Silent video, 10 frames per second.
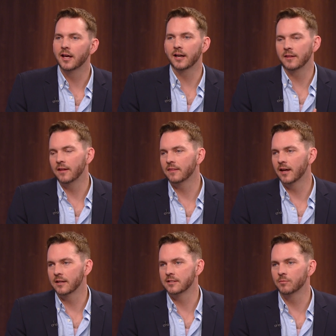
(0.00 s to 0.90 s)
And I think
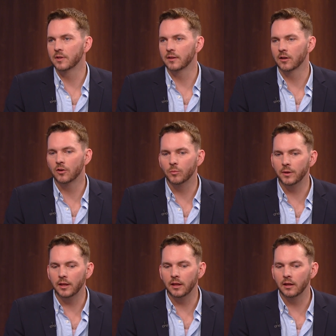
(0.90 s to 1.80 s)
that is something that could
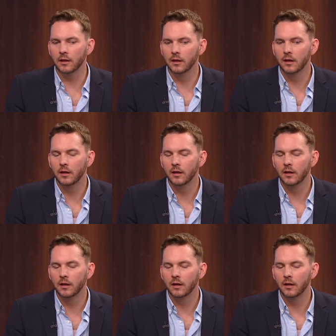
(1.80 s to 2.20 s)
be